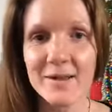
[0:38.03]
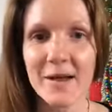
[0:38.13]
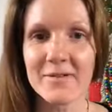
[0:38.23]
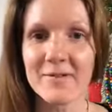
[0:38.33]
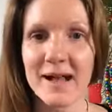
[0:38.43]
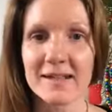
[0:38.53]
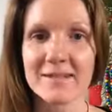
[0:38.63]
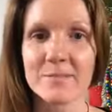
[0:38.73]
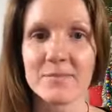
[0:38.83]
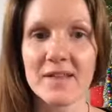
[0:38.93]
I've had
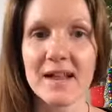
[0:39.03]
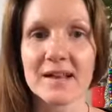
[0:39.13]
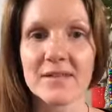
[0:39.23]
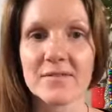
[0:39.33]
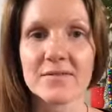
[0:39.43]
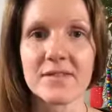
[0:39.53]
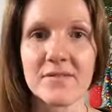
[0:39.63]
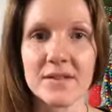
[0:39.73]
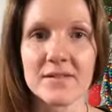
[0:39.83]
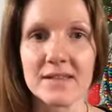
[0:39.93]
some technical
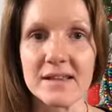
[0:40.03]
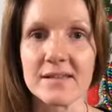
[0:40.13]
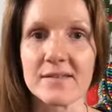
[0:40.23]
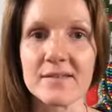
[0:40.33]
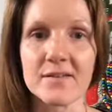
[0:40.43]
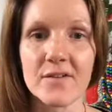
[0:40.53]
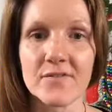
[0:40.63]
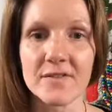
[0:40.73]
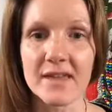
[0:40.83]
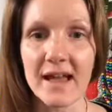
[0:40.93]
difficulties, which is
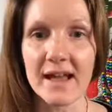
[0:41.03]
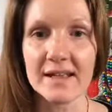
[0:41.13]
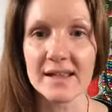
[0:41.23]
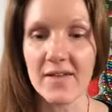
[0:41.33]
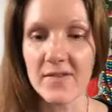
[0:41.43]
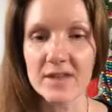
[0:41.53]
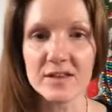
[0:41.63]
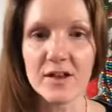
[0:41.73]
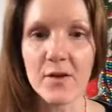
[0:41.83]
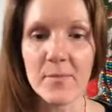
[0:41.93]
often the case. I've actually
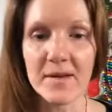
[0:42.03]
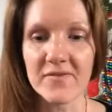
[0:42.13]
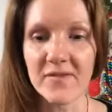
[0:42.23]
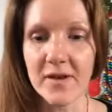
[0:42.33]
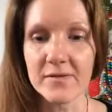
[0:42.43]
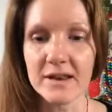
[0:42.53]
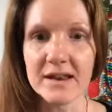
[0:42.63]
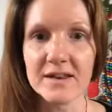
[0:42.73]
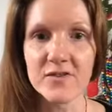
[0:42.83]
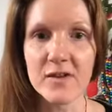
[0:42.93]
got my phone in
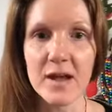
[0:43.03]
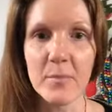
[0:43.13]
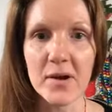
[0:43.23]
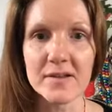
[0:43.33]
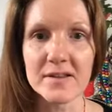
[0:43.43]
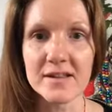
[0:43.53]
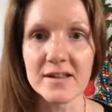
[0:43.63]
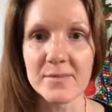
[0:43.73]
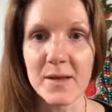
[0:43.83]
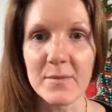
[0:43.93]
a tripod at the
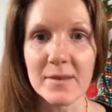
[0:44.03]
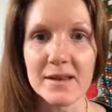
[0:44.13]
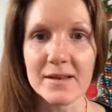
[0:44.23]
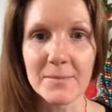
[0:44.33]
moment,